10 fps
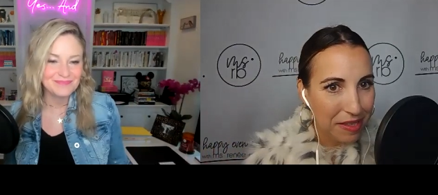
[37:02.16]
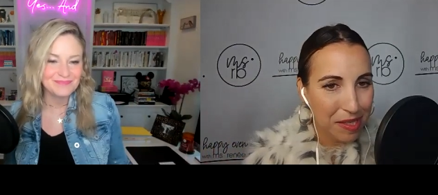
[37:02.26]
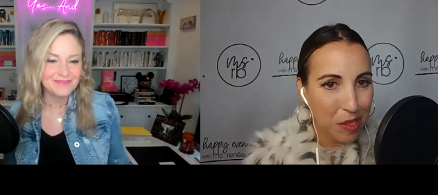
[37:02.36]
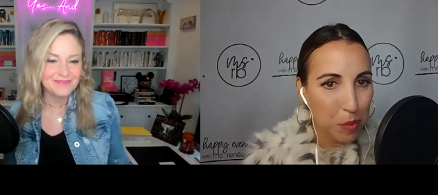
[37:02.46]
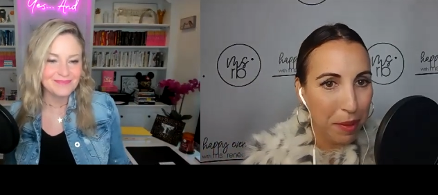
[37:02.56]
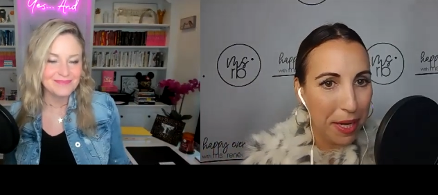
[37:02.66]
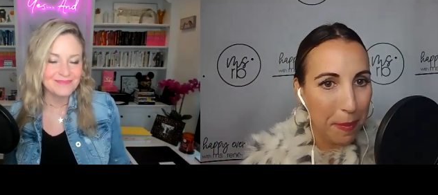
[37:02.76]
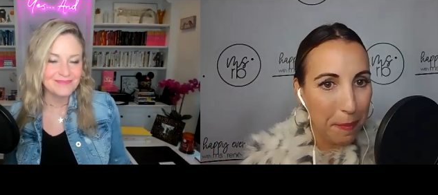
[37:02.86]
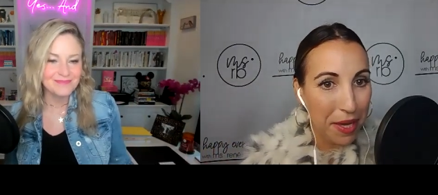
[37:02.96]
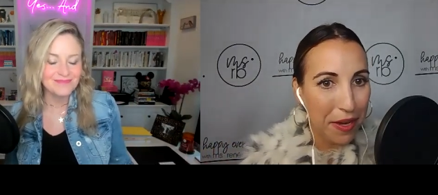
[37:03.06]

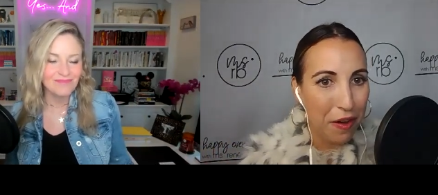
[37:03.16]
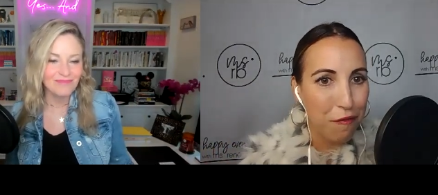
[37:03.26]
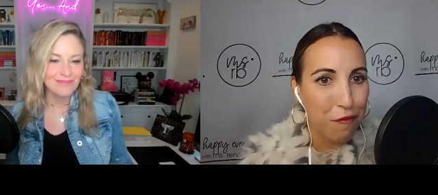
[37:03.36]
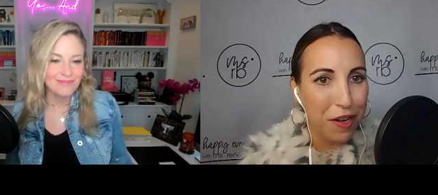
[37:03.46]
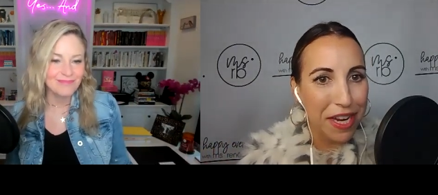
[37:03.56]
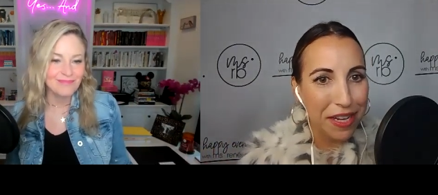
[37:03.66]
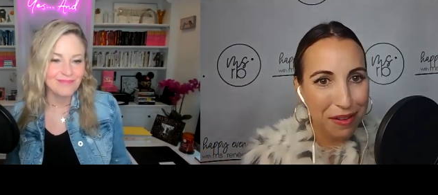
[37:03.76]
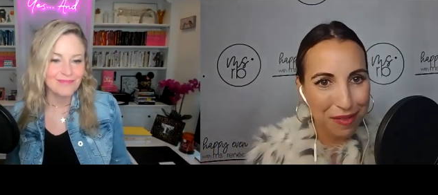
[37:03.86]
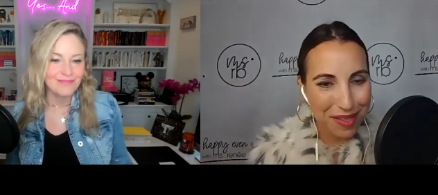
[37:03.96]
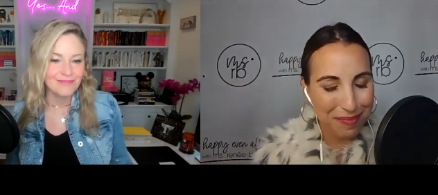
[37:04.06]
Speaker 1: despite being afraid
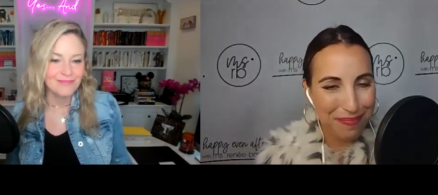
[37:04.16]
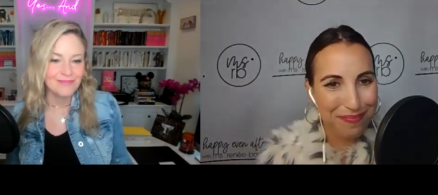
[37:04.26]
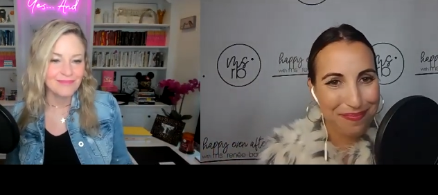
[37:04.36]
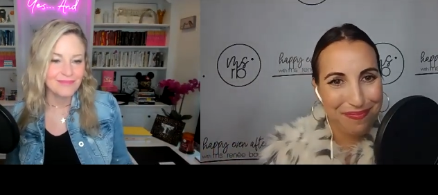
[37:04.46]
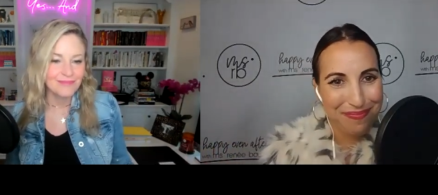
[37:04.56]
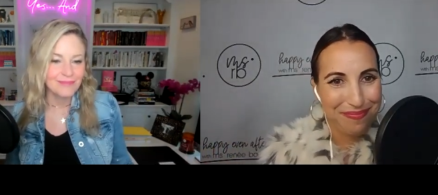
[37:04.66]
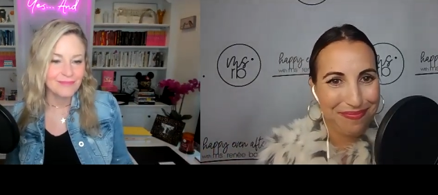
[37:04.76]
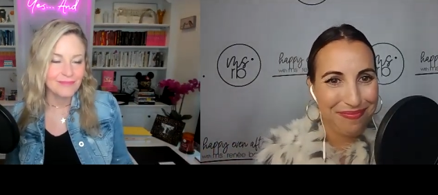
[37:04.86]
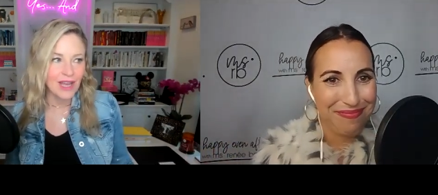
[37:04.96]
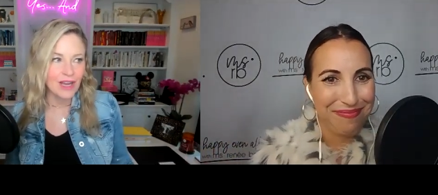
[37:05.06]
of it?
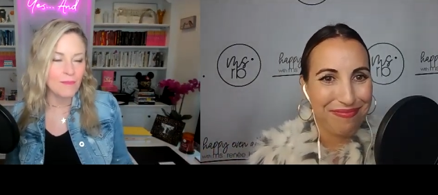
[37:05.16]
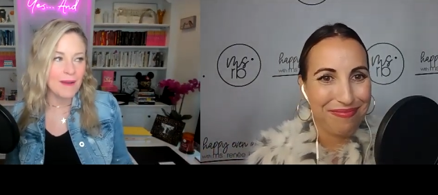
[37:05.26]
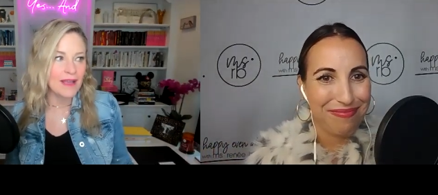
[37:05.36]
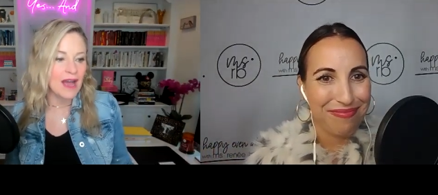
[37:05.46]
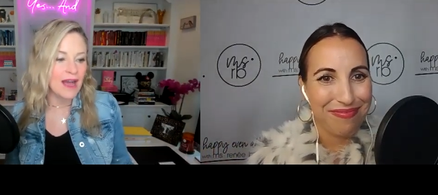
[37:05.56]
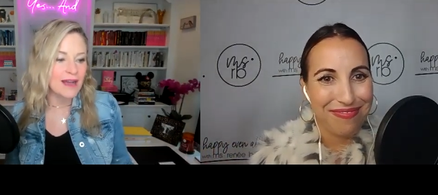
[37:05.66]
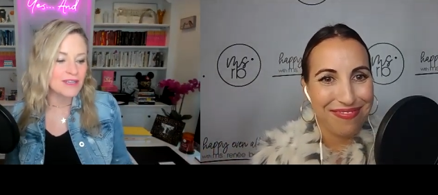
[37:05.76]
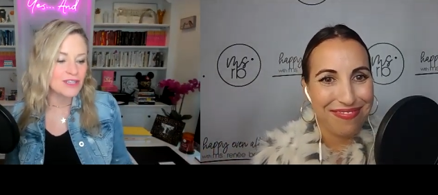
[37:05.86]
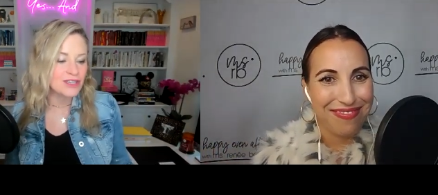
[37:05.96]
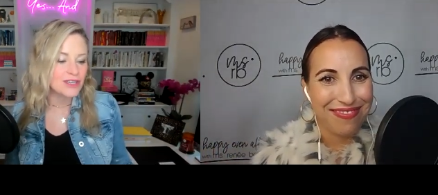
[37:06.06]
Speaker 2: Oh my
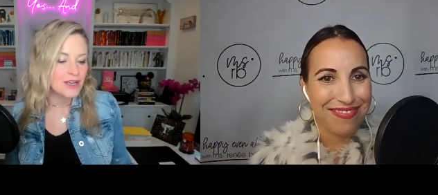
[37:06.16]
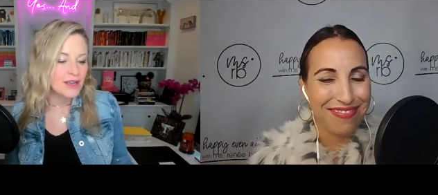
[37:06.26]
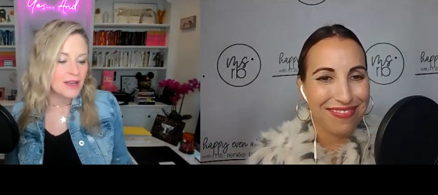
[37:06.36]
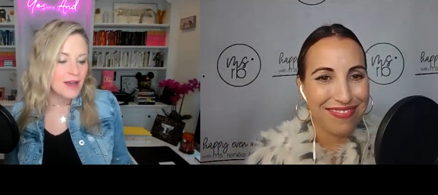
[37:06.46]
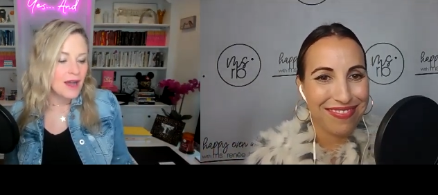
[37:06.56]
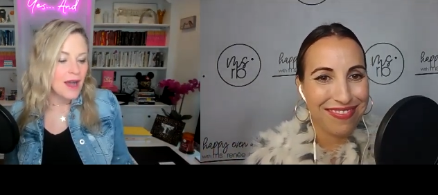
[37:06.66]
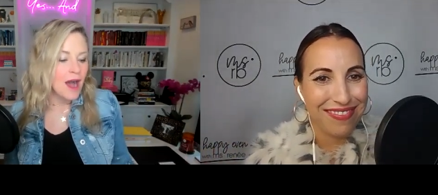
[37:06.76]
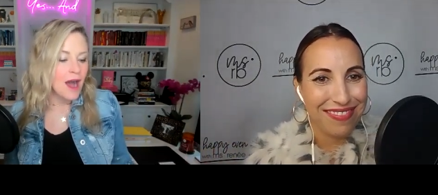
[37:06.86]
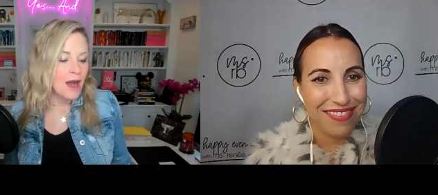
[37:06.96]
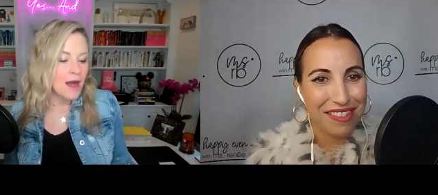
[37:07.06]
gosh.
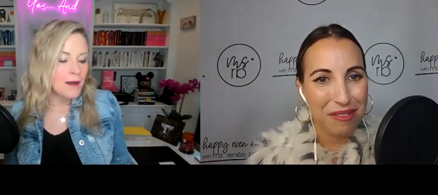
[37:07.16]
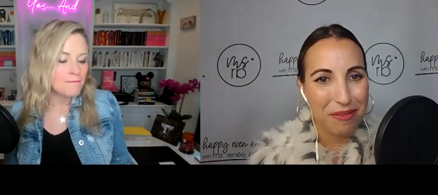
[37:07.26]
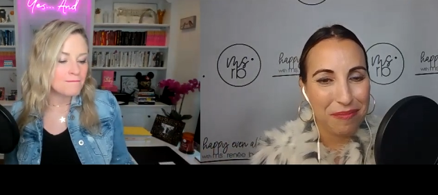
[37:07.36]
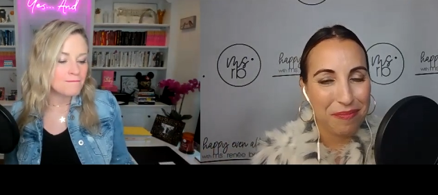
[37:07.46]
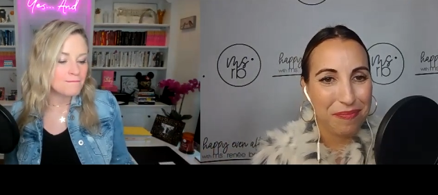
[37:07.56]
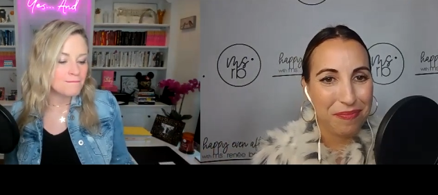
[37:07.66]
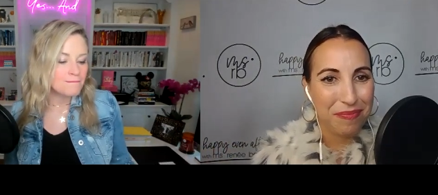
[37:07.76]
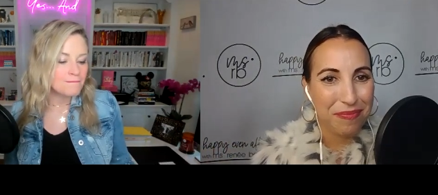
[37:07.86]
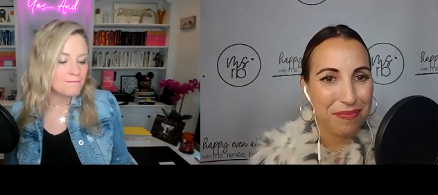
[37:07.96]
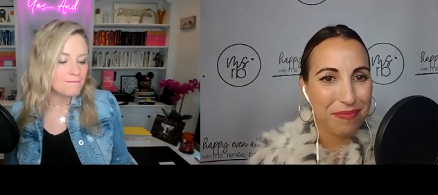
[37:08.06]
Um
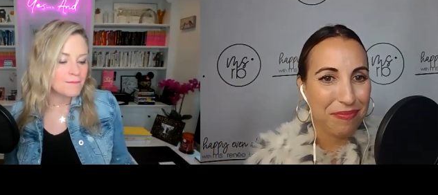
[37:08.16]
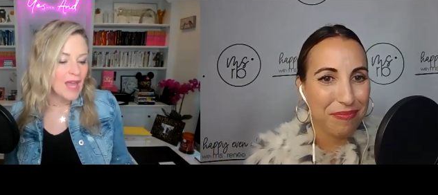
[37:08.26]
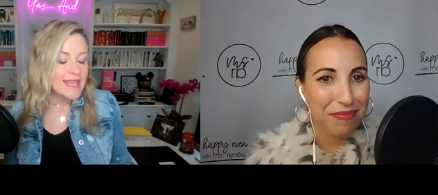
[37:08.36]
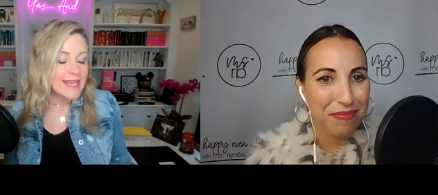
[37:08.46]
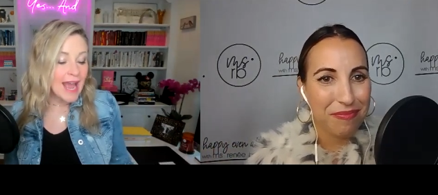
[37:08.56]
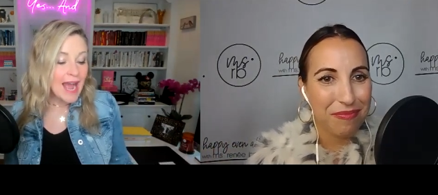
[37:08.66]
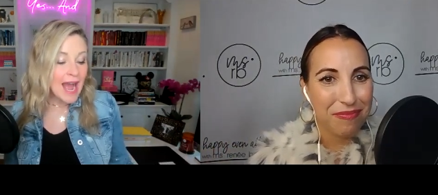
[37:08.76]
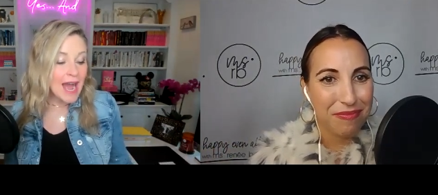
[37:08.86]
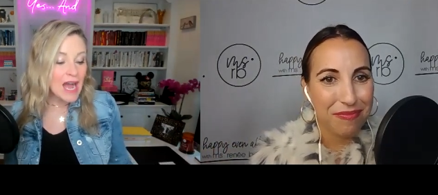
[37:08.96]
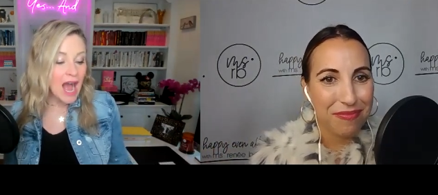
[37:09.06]
yeah,
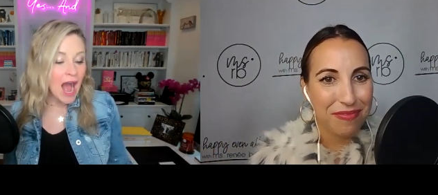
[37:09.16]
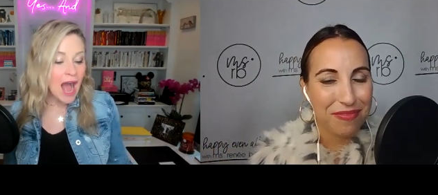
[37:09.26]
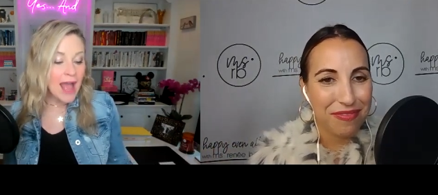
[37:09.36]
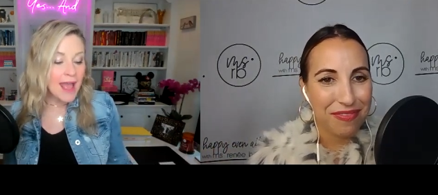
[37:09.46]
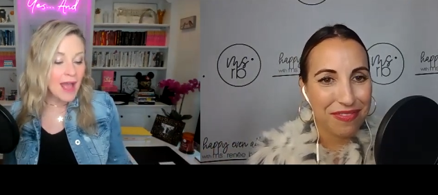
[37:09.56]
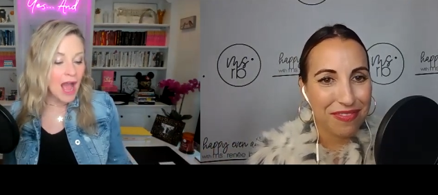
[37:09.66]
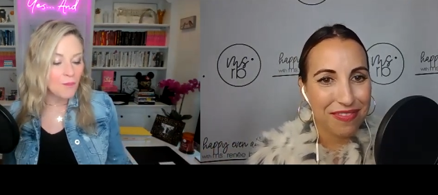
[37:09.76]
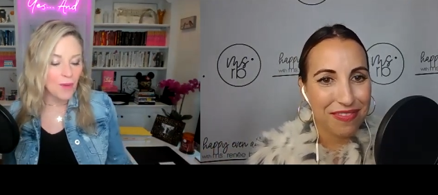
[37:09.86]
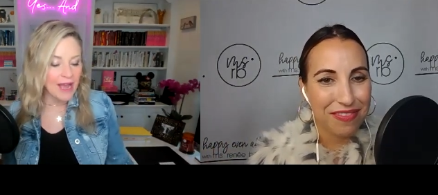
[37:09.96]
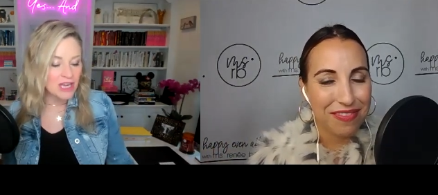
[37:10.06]
I oh
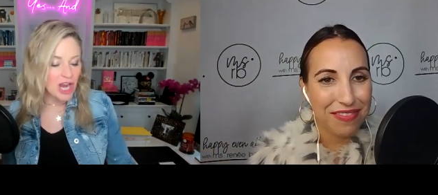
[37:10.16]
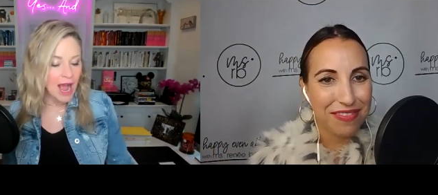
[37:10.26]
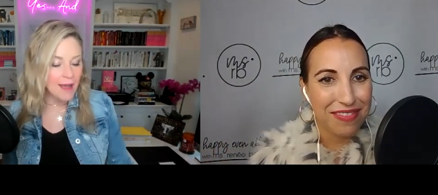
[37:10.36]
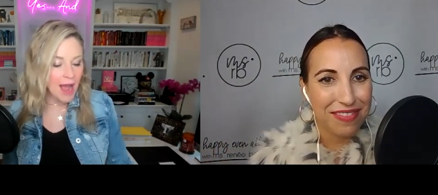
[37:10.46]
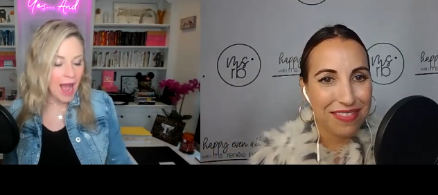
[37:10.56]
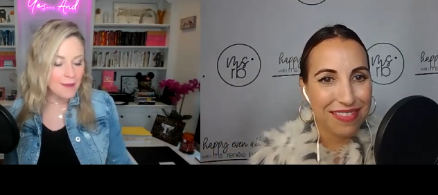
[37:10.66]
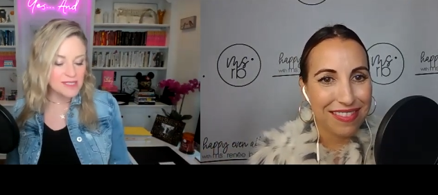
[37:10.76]
my gosh, I I'm